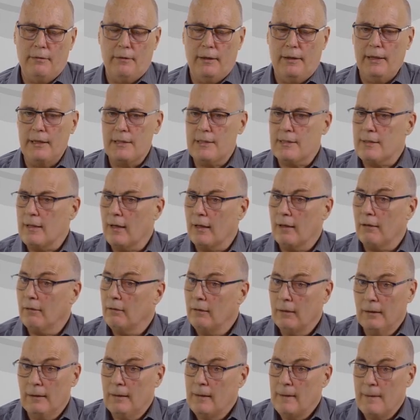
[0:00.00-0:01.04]
And that's
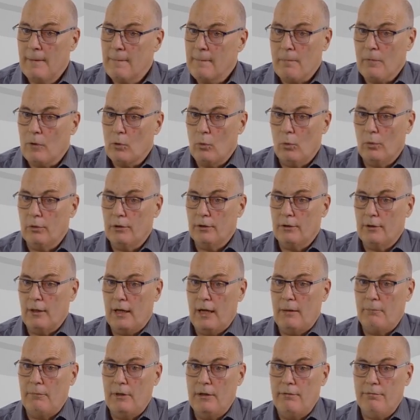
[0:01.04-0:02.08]
done all the
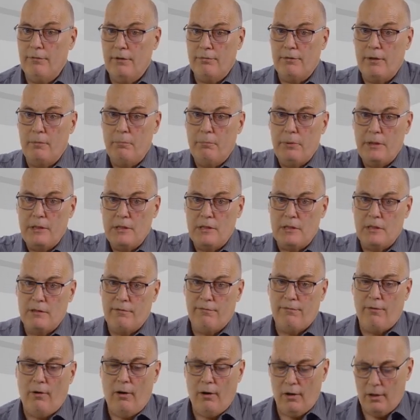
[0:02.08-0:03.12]
time, even if the impedance is
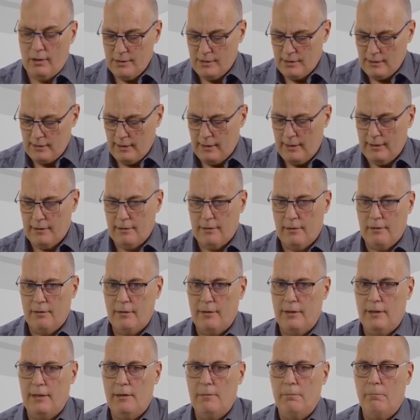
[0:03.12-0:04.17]
far outside
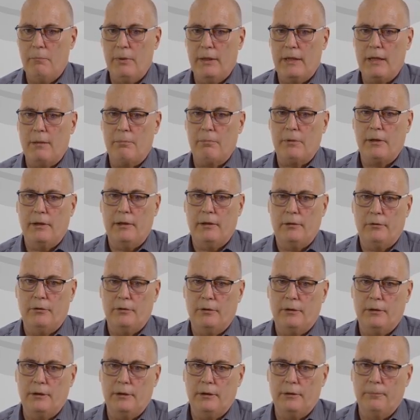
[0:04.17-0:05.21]
the pickup
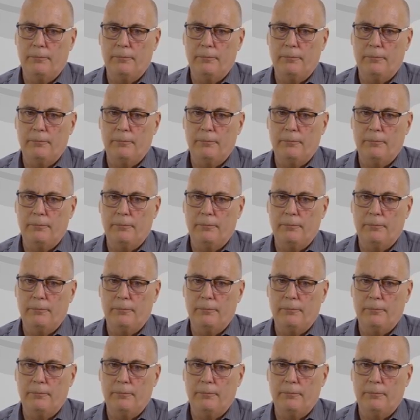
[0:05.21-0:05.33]
characteristic.